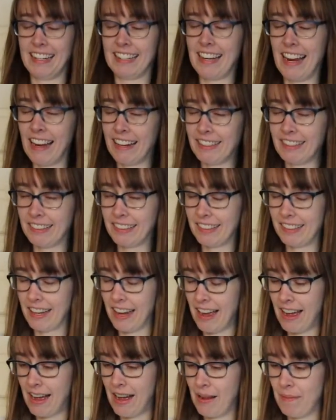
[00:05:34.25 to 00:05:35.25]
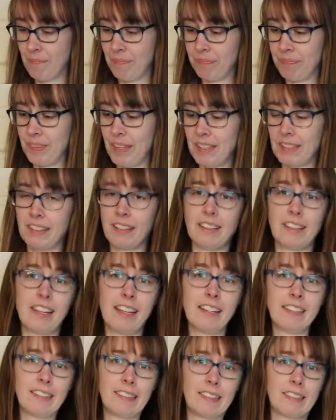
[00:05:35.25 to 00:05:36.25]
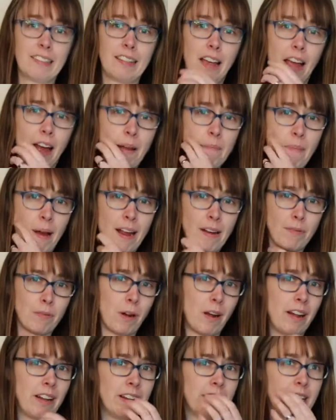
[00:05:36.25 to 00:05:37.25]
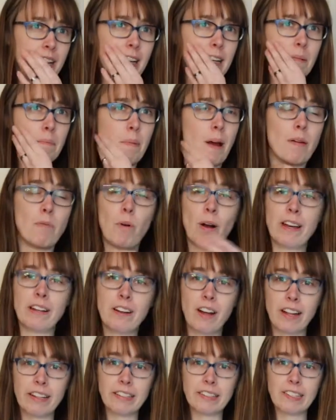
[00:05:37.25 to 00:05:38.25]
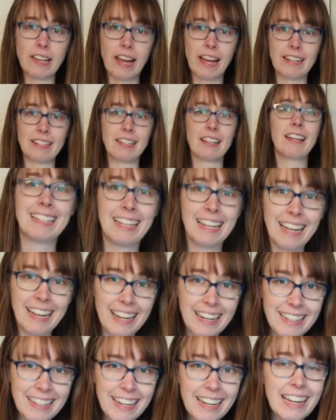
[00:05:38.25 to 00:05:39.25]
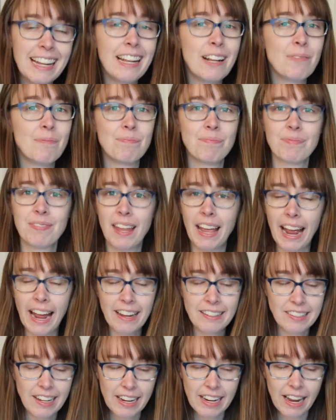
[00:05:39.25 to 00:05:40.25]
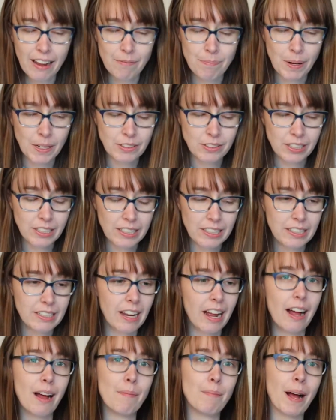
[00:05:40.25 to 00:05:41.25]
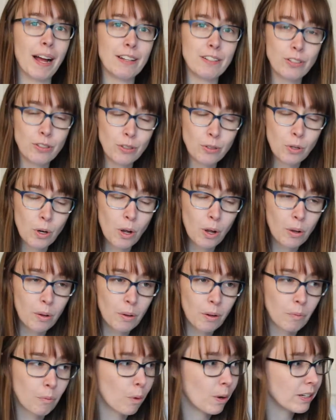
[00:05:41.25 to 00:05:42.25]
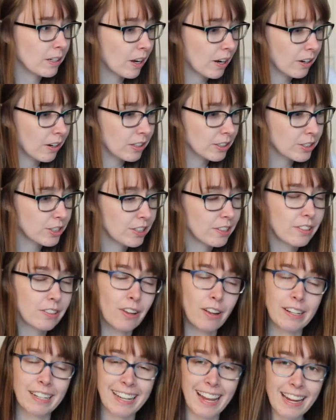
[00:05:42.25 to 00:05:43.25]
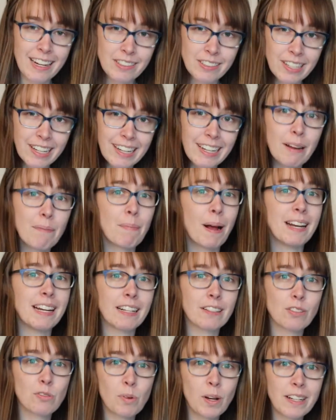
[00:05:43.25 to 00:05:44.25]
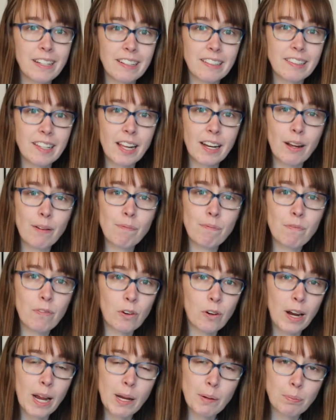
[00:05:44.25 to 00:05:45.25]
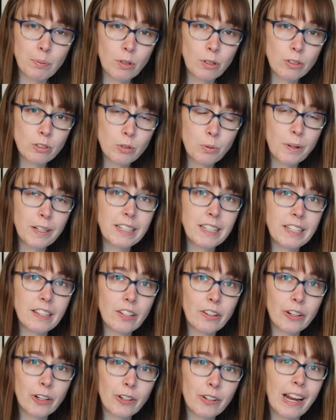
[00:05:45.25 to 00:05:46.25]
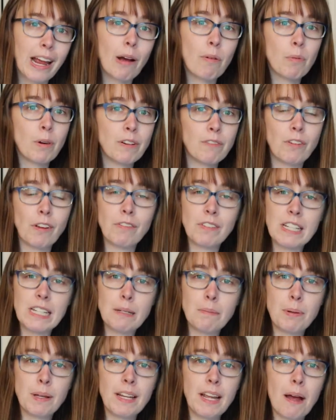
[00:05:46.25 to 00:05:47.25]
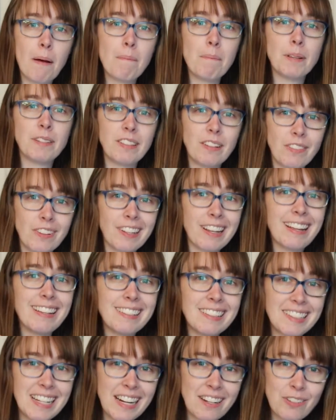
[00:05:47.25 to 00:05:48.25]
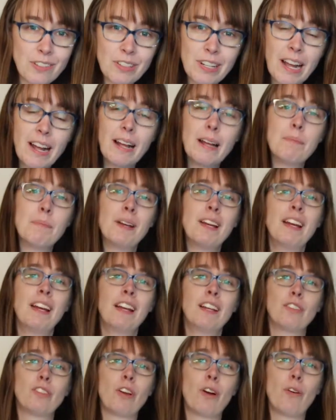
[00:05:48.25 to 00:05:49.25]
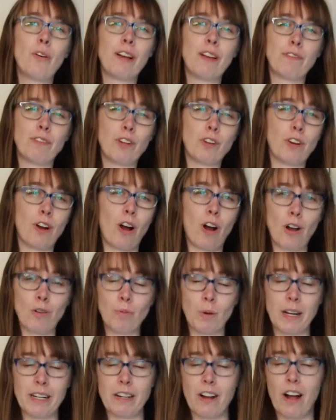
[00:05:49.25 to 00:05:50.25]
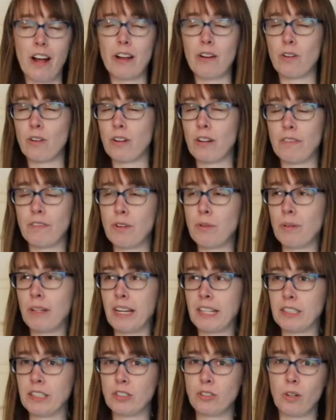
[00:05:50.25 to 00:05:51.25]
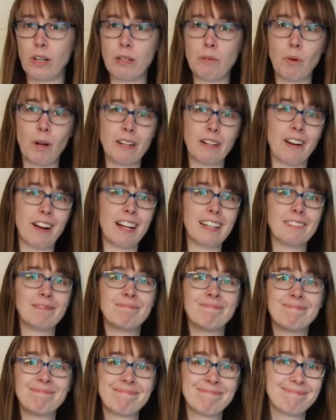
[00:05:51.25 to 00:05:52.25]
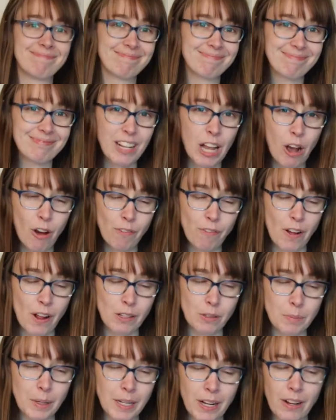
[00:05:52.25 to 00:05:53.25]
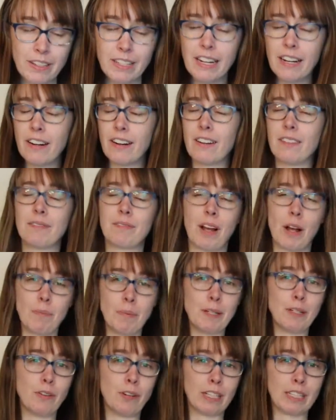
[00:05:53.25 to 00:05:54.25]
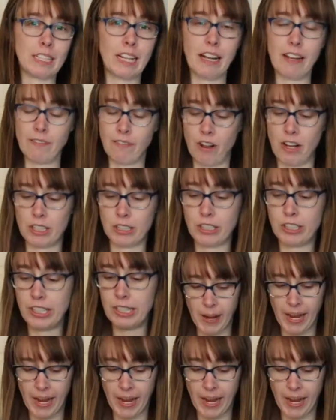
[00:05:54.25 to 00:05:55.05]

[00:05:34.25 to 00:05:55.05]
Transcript: Next, um, so this I might run in my whatnot set. Again, as I have mentioned, um, I do whatnot auctions on occasion. My next one is set up for April 23rd at 1.15 p.m. Pacific Standard Time. So if you're on whatnot or if you would like to join whatnot, go follow me on there. I'll be doing a live auction.